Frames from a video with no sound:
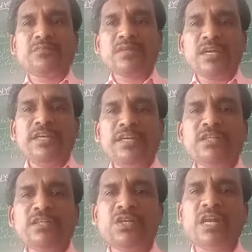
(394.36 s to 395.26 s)

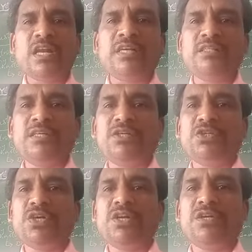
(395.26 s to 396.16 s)

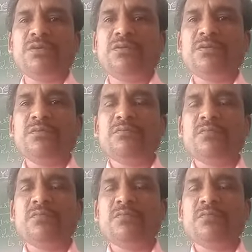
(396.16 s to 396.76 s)
industrialization.